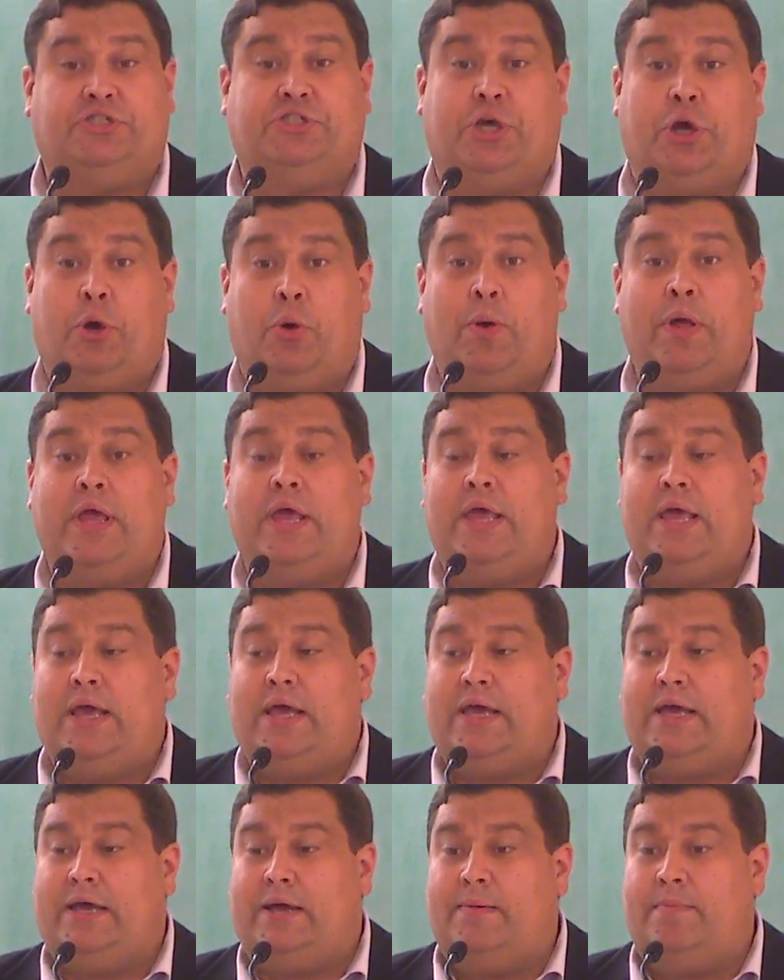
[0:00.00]
So
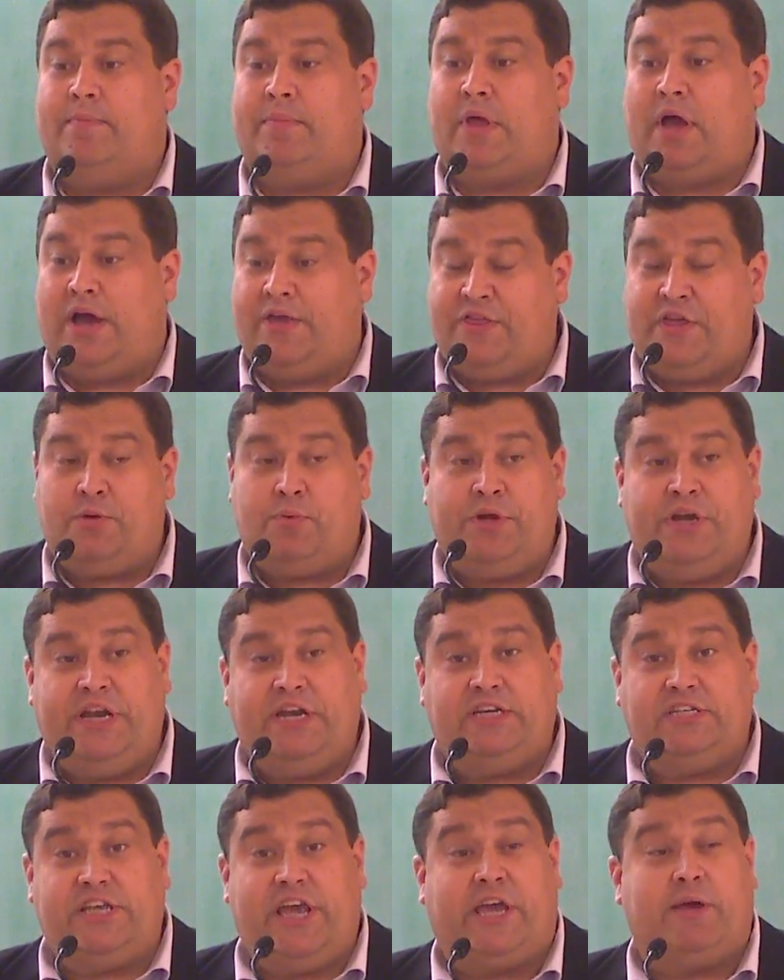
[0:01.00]
I think we
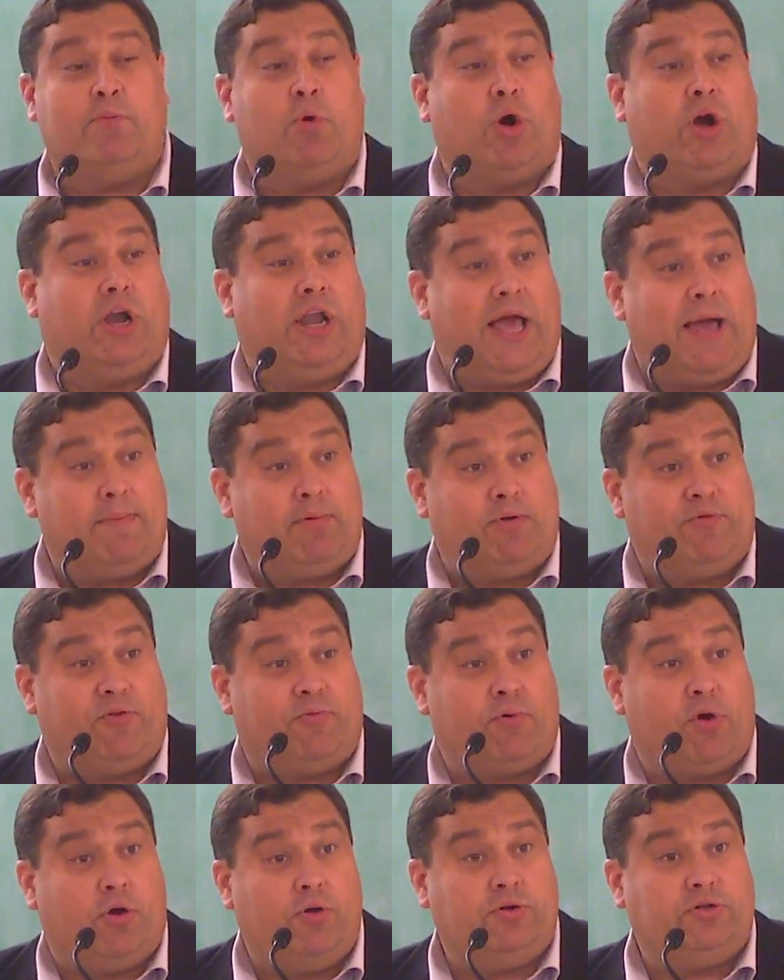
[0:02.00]
need to take a more collaborative
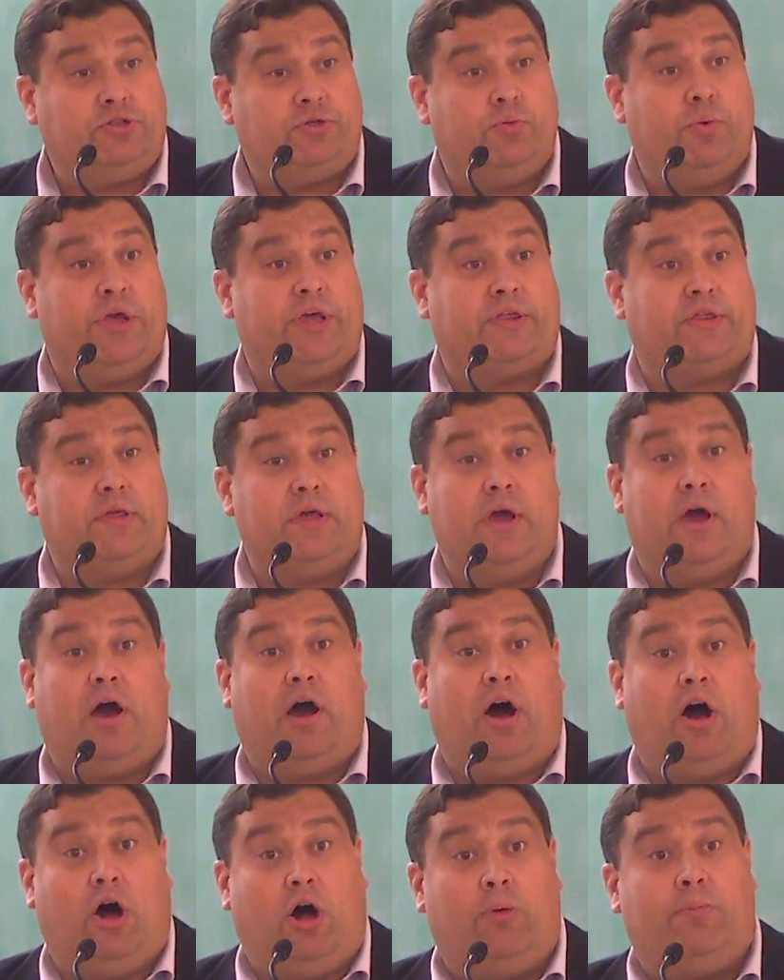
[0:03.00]
approach with
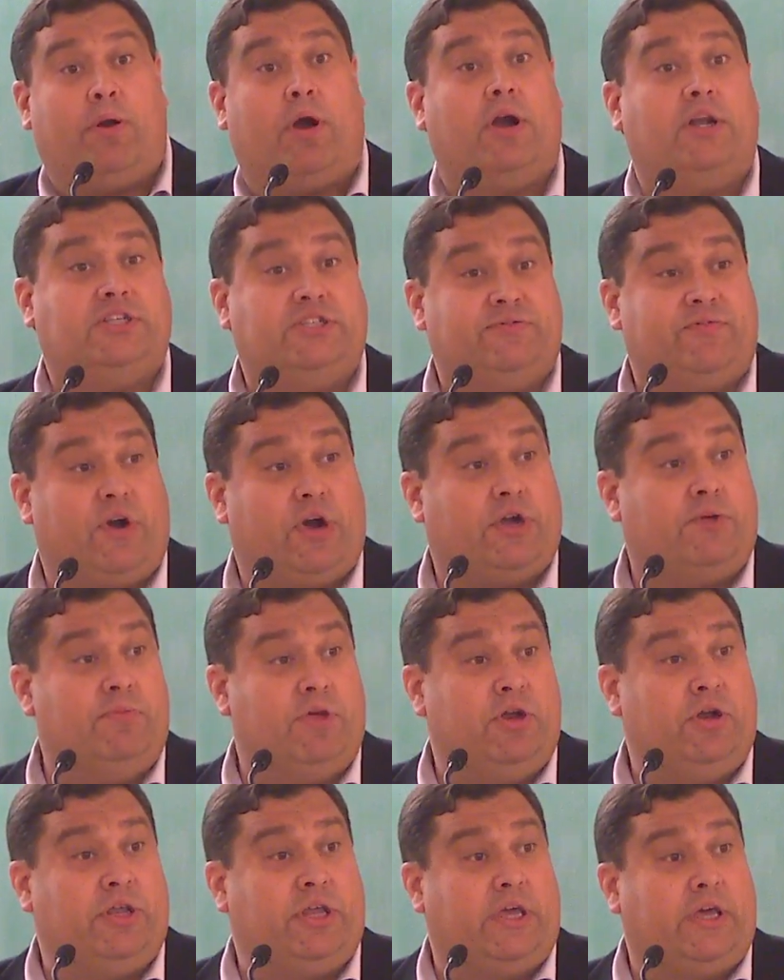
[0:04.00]
all parts of our
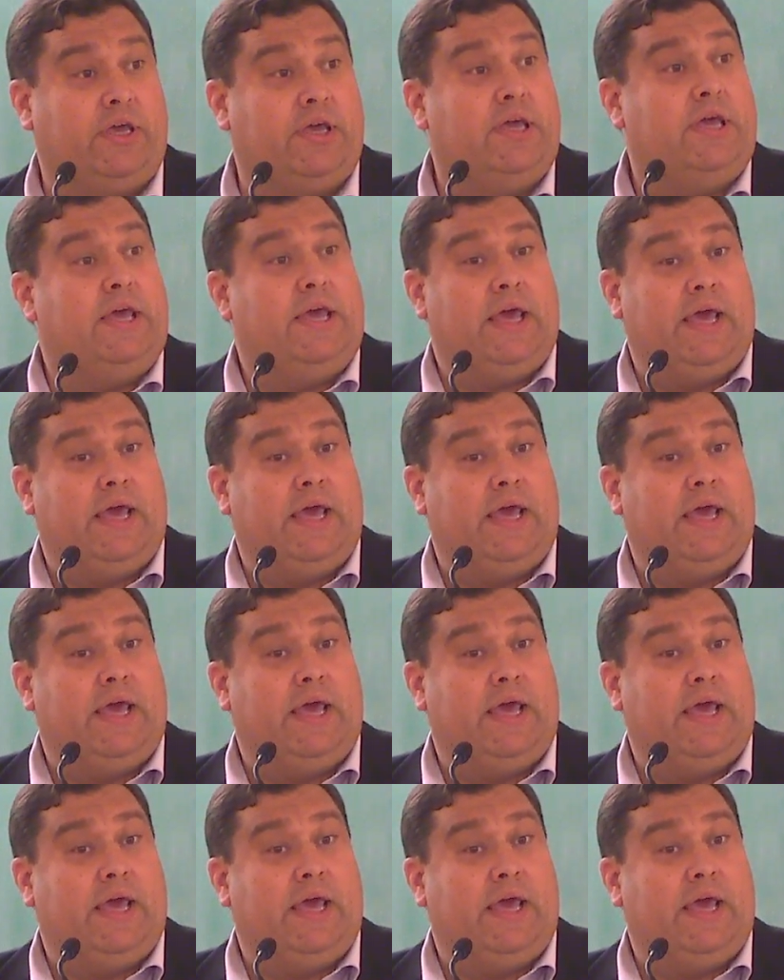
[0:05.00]
community.